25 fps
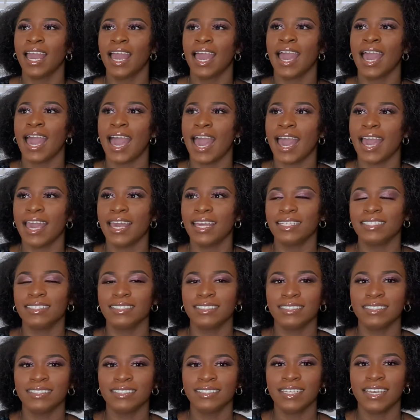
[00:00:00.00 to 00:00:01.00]

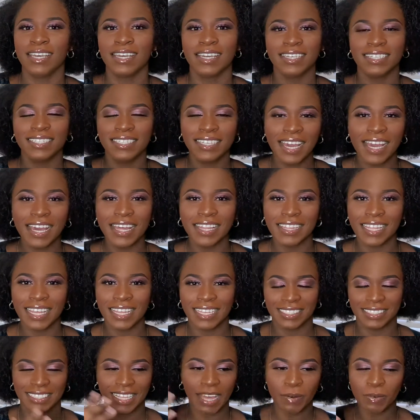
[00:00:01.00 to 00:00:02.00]
And yeah,
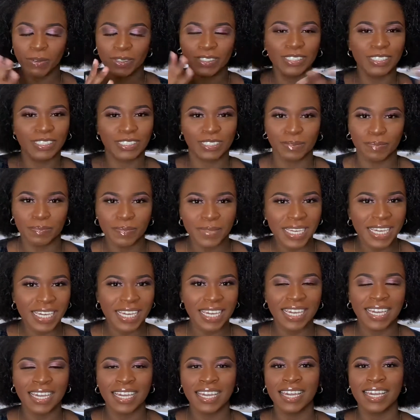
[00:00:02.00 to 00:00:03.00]
that was just
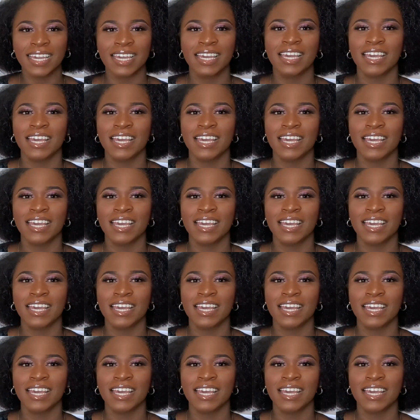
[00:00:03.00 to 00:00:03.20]
me.